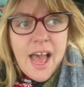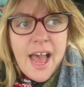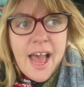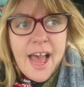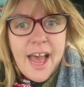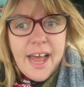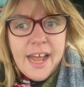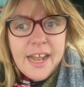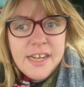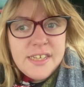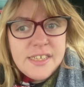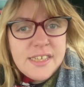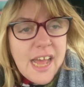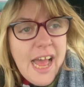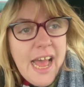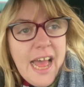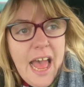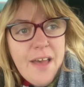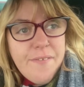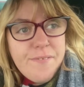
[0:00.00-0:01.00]
and
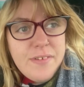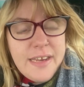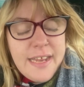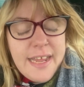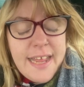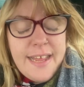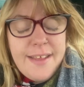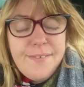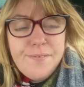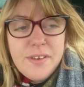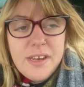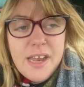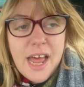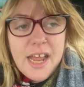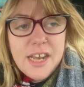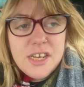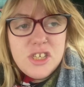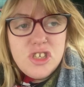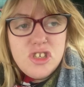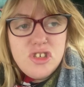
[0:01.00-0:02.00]
I haven't even
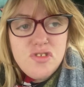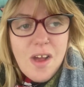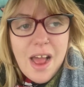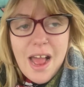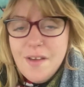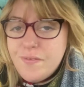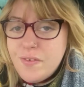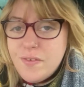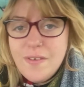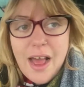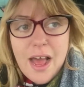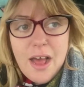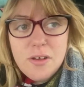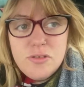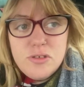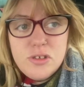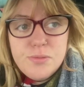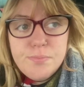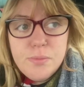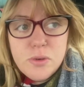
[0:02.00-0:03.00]
had to drive
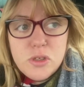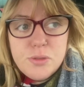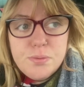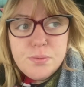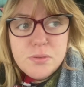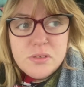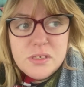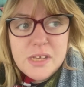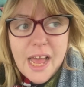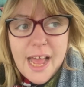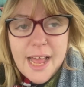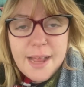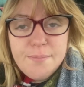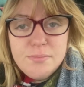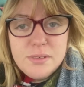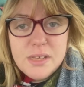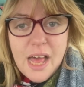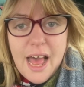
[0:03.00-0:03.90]
around multiple times.